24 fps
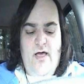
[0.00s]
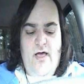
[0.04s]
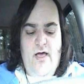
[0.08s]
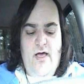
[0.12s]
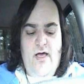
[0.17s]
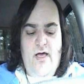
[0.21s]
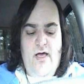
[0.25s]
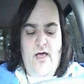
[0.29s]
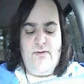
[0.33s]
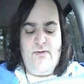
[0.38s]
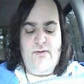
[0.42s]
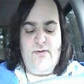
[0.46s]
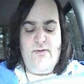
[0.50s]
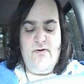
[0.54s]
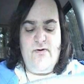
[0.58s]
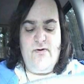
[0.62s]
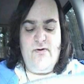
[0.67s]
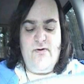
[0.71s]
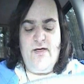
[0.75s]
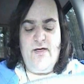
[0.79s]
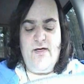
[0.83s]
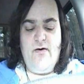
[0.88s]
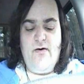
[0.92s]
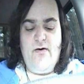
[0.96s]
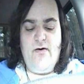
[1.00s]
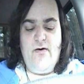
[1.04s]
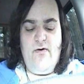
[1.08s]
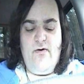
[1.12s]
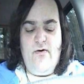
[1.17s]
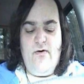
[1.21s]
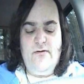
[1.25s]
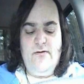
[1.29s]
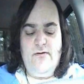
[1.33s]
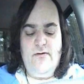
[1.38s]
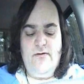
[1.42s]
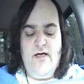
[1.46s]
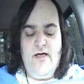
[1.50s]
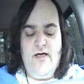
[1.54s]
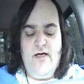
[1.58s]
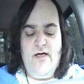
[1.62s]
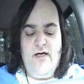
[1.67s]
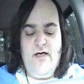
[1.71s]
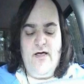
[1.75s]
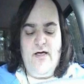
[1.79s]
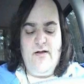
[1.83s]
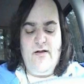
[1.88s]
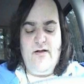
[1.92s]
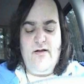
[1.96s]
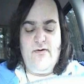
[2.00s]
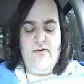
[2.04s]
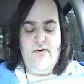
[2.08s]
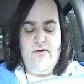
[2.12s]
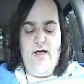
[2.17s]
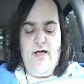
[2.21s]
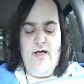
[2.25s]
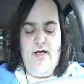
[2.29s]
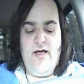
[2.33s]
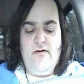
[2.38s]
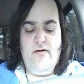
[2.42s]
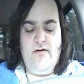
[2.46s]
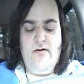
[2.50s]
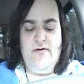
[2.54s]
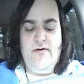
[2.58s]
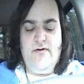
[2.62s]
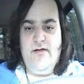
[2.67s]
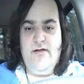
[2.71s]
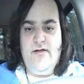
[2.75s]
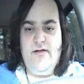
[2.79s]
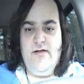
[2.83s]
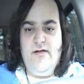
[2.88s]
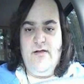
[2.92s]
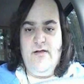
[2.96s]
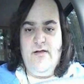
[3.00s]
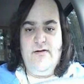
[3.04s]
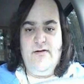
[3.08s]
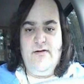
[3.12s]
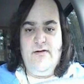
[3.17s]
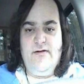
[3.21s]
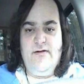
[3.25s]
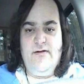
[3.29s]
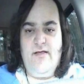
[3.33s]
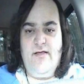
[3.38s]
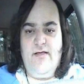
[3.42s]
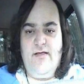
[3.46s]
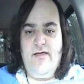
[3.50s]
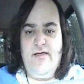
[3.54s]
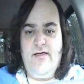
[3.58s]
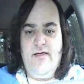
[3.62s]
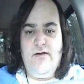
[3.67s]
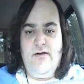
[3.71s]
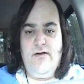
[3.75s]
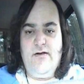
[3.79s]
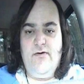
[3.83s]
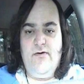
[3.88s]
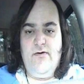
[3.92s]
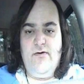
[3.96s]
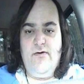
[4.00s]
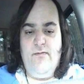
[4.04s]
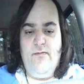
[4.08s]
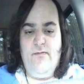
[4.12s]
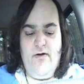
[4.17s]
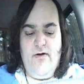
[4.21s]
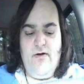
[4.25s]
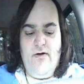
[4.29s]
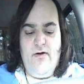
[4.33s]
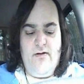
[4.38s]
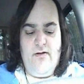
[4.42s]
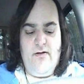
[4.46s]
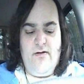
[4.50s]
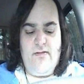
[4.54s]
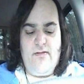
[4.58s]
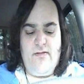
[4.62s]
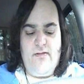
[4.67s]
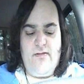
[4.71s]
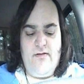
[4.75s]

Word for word: Break through the cold, hard ground. Delicate new birth.